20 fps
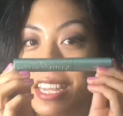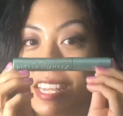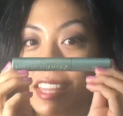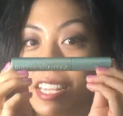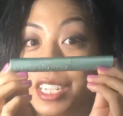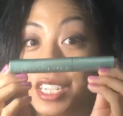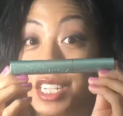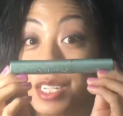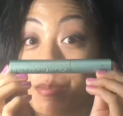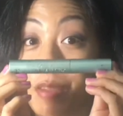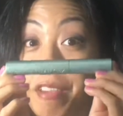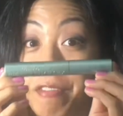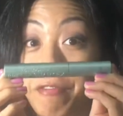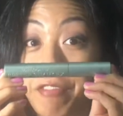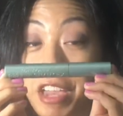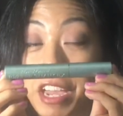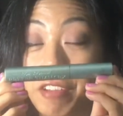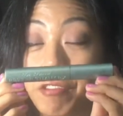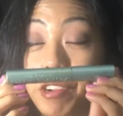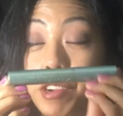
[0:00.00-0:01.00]
and this is my
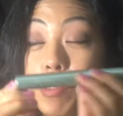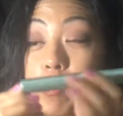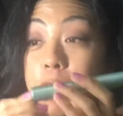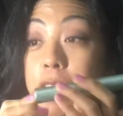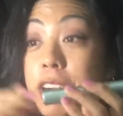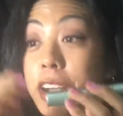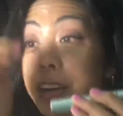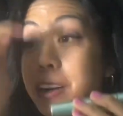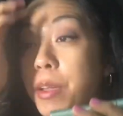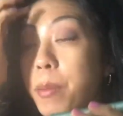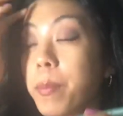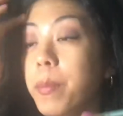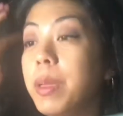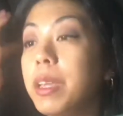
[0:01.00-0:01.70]
favorite one